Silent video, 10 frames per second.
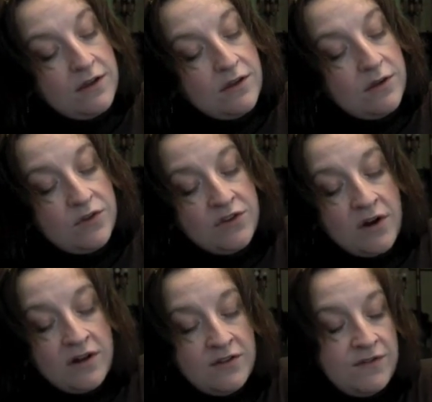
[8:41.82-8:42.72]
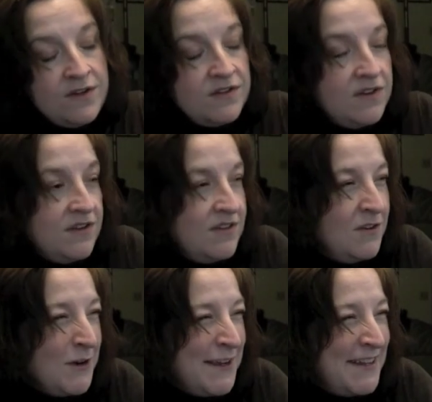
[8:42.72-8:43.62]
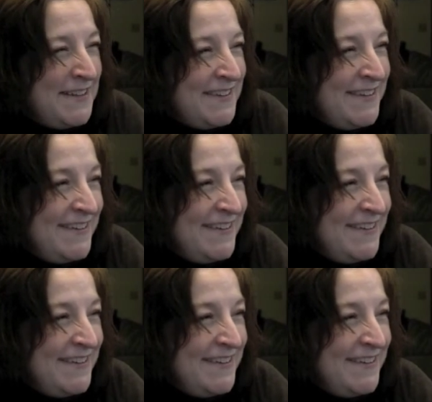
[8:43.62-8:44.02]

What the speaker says: Use yarn that feels nice in your hands.